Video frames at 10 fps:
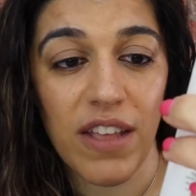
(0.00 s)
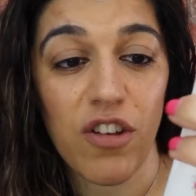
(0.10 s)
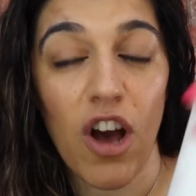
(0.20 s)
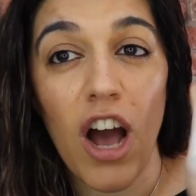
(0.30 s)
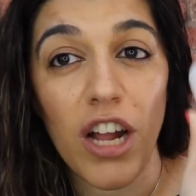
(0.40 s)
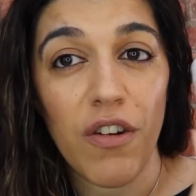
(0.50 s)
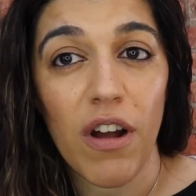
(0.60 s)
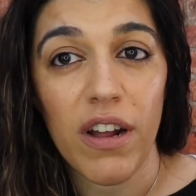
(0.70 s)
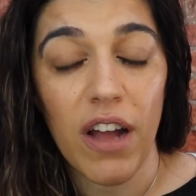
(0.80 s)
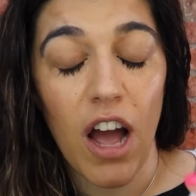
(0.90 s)
It's got
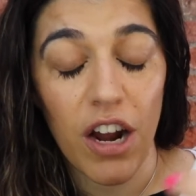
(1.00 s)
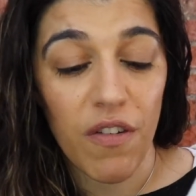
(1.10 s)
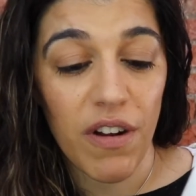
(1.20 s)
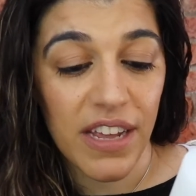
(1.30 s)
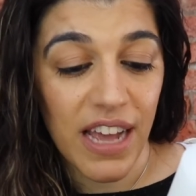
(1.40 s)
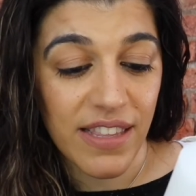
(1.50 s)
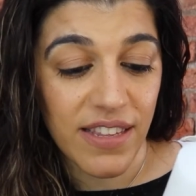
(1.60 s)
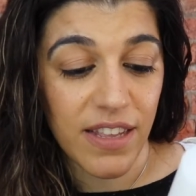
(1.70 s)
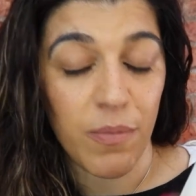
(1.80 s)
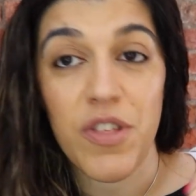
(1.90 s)
hyaluronic
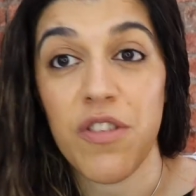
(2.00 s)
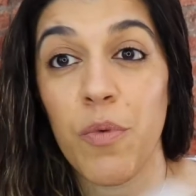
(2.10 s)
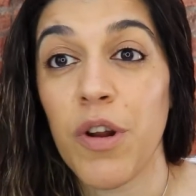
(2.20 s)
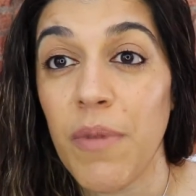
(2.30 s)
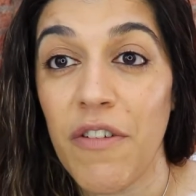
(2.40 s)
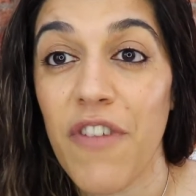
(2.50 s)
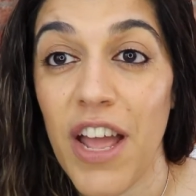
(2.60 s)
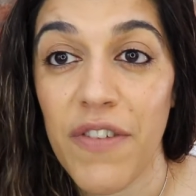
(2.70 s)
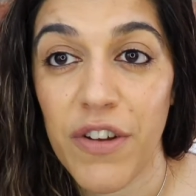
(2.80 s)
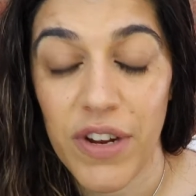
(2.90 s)
acid in, which is one of my
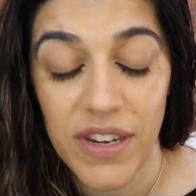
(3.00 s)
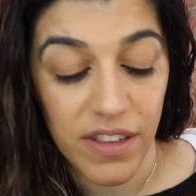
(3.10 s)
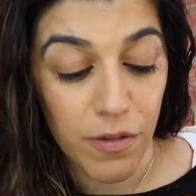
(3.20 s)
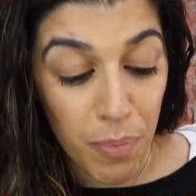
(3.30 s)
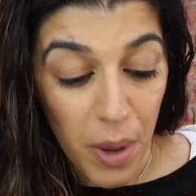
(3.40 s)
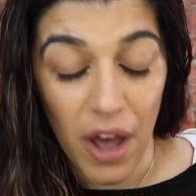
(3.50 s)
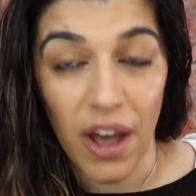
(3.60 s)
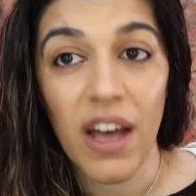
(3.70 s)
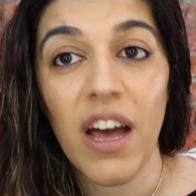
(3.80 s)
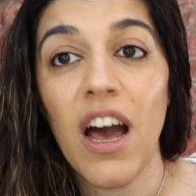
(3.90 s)
favourite ingredients,
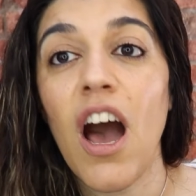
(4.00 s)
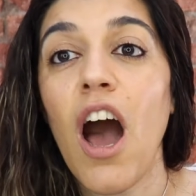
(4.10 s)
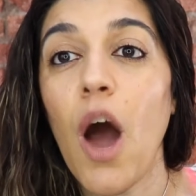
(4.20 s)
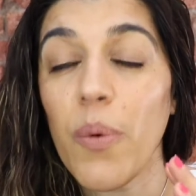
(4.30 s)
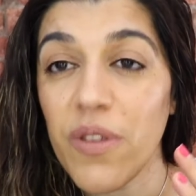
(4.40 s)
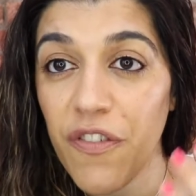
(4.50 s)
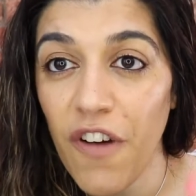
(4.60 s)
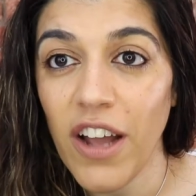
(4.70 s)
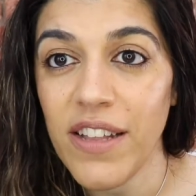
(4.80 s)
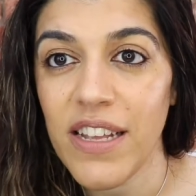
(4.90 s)
but I was
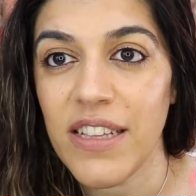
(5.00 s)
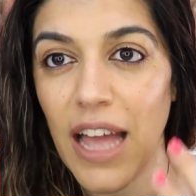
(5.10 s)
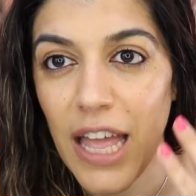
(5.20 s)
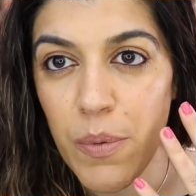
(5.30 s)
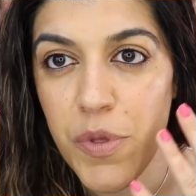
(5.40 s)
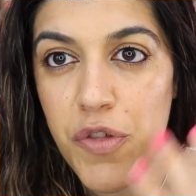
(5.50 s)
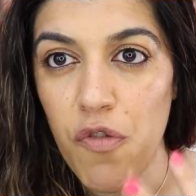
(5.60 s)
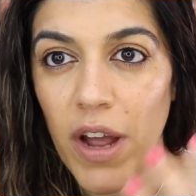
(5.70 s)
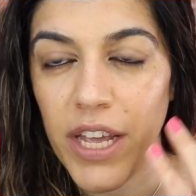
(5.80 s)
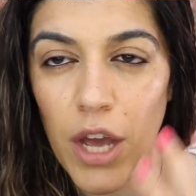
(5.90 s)
finding that it was
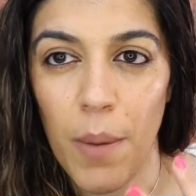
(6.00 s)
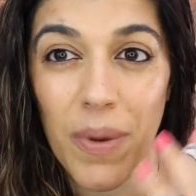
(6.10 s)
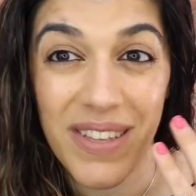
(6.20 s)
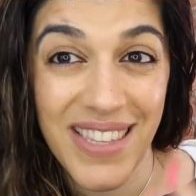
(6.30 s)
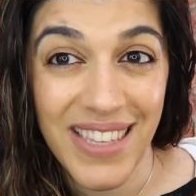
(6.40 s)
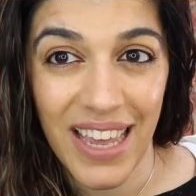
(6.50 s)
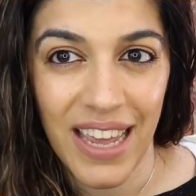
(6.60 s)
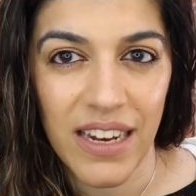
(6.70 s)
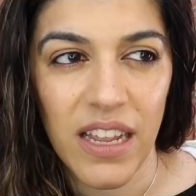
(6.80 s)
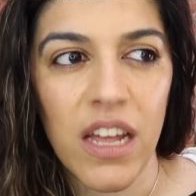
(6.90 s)
drying up my
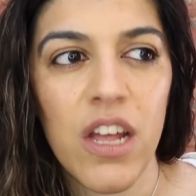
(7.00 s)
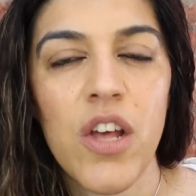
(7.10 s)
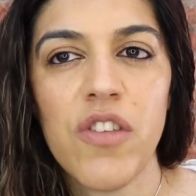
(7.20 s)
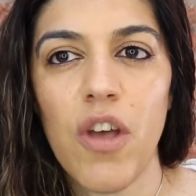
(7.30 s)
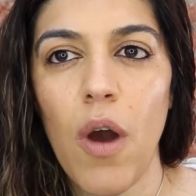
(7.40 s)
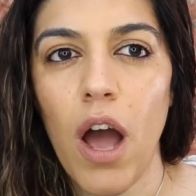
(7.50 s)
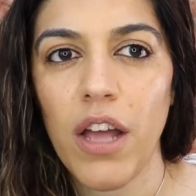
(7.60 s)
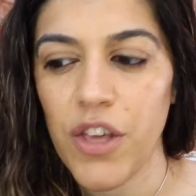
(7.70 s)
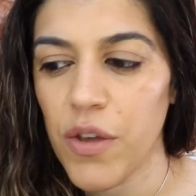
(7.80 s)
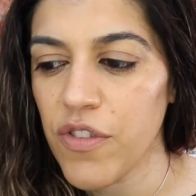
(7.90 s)
skin, so I
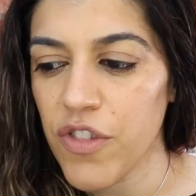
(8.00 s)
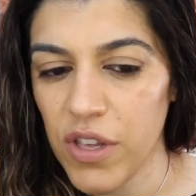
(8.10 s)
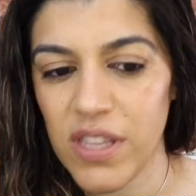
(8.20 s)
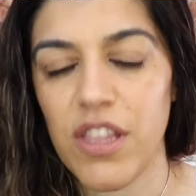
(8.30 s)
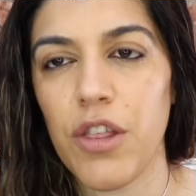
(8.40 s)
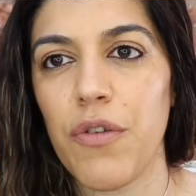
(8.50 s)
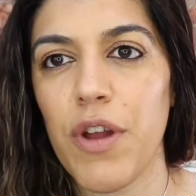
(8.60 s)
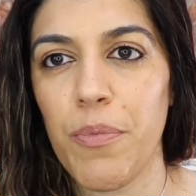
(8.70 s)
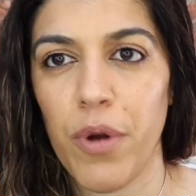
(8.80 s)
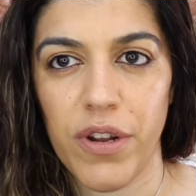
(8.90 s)
used just the
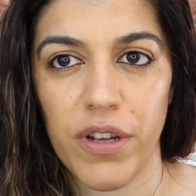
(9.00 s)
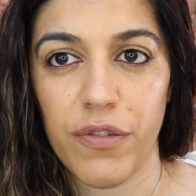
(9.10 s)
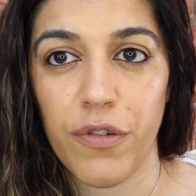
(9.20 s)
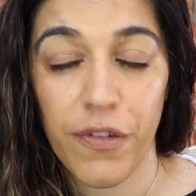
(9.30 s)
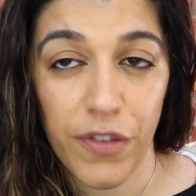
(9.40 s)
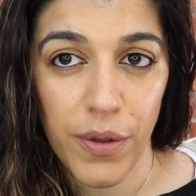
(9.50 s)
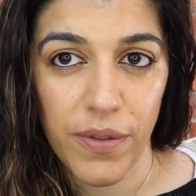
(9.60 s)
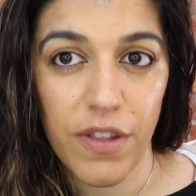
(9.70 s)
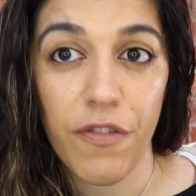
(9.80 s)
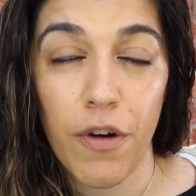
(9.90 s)
3 products for
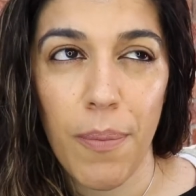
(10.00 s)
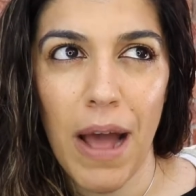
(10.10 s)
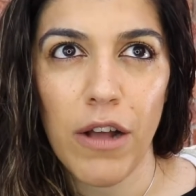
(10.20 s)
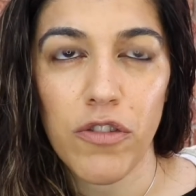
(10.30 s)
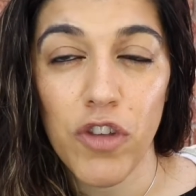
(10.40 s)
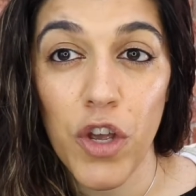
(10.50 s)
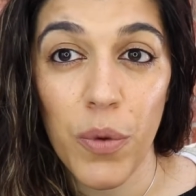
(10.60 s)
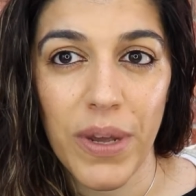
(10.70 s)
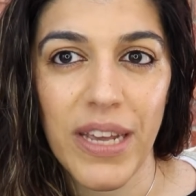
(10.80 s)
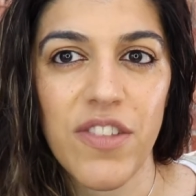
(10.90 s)
about 2
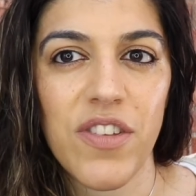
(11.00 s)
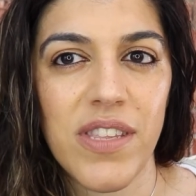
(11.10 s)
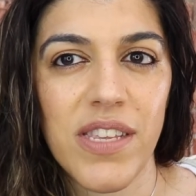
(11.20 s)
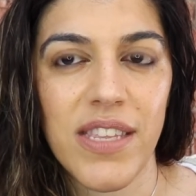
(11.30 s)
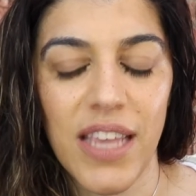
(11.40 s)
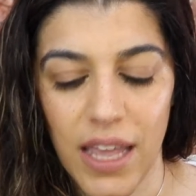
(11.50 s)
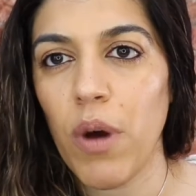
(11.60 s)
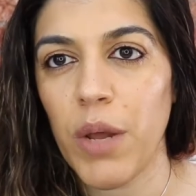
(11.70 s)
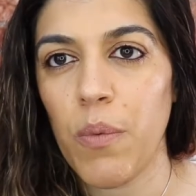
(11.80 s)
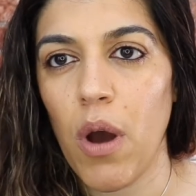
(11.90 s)
weeks just to see
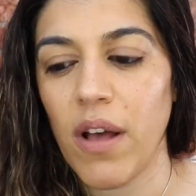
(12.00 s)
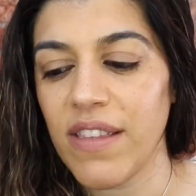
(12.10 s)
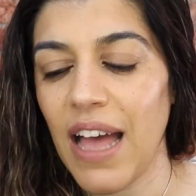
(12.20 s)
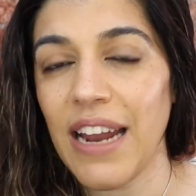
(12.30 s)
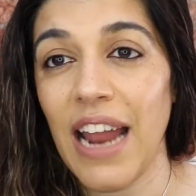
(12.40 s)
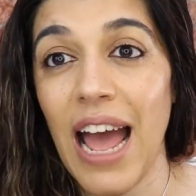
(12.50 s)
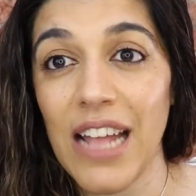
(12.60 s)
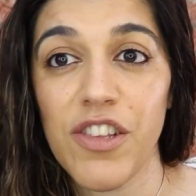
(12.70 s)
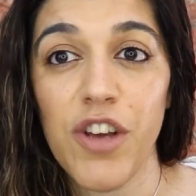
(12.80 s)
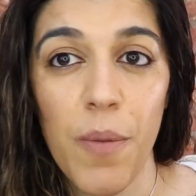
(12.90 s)
what it was, and I
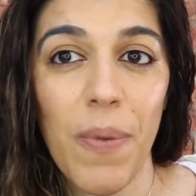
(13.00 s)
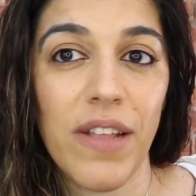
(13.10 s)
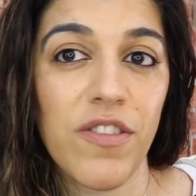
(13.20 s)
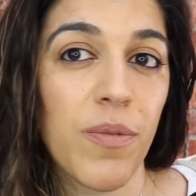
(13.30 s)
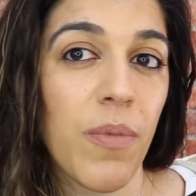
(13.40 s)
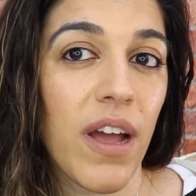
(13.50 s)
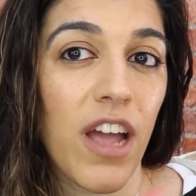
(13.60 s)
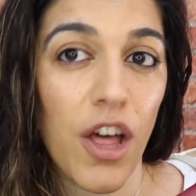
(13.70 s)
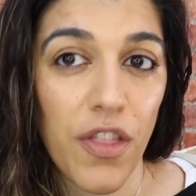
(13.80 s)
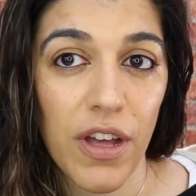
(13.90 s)
had to go back to
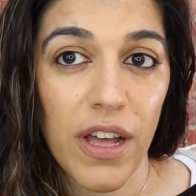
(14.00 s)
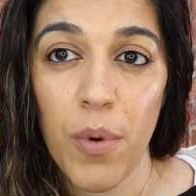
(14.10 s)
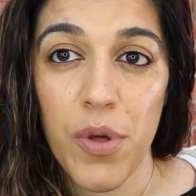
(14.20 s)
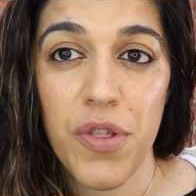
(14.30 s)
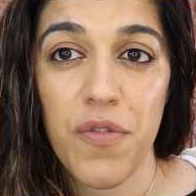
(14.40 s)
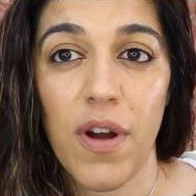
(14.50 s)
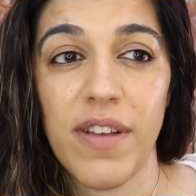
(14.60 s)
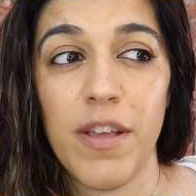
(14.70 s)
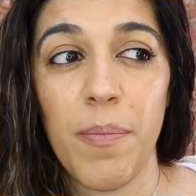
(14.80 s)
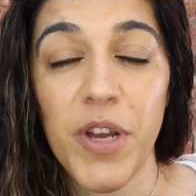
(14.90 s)
my other
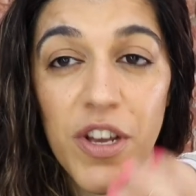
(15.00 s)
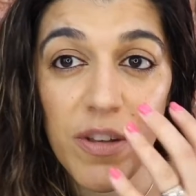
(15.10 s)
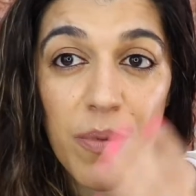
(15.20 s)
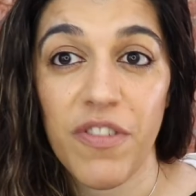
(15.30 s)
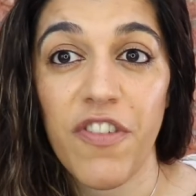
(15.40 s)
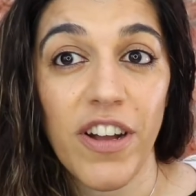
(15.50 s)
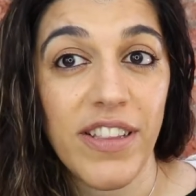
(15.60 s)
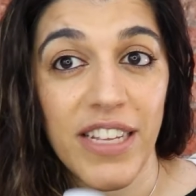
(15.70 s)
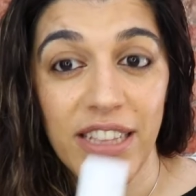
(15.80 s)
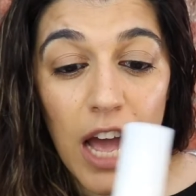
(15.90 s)
moisturizer because I was
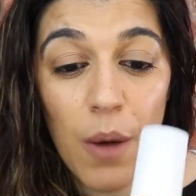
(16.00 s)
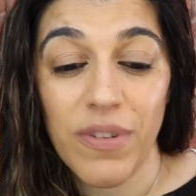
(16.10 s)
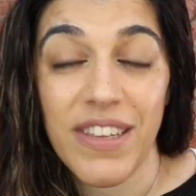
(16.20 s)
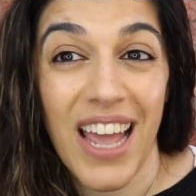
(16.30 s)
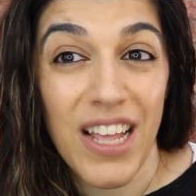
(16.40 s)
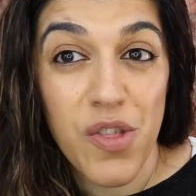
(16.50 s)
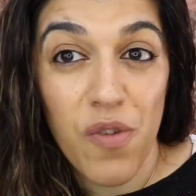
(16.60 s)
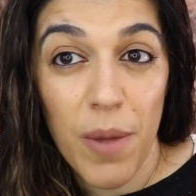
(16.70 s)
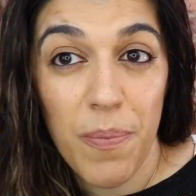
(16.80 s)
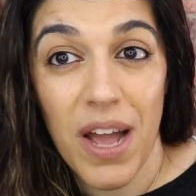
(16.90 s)
finding that I was getting
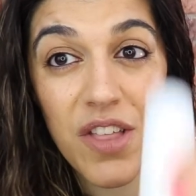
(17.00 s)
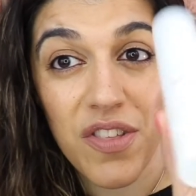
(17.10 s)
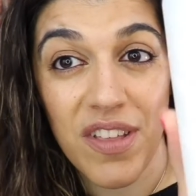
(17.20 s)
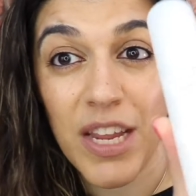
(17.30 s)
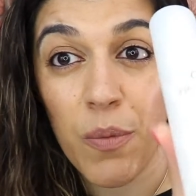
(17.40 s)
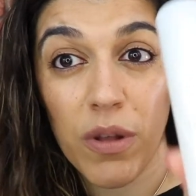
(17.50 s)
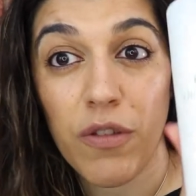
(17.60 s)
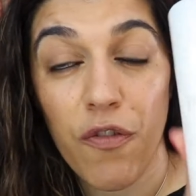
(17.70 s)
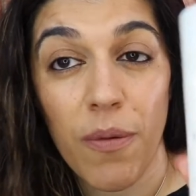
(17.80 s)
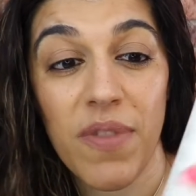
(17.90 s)
dry patches, and it
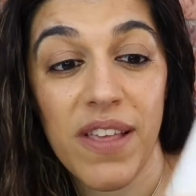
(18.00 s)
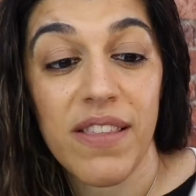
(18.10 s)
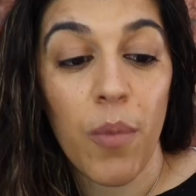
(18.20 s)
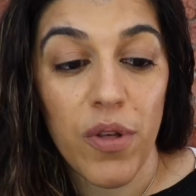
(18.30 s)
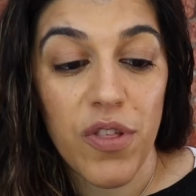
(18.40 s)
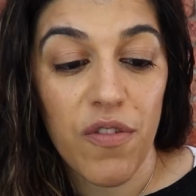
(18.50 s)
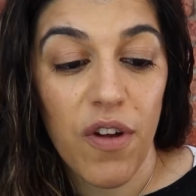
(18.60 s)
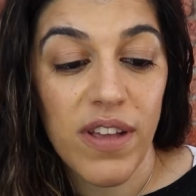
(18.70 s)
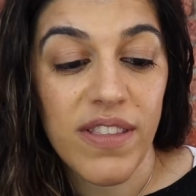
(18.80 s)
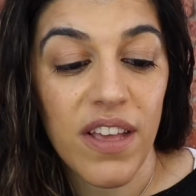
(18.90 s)
was from this
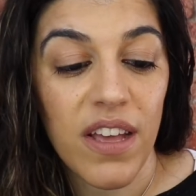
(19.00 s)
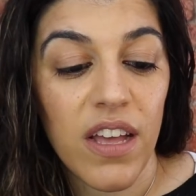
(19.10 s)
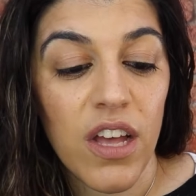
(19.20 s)
moisturizer.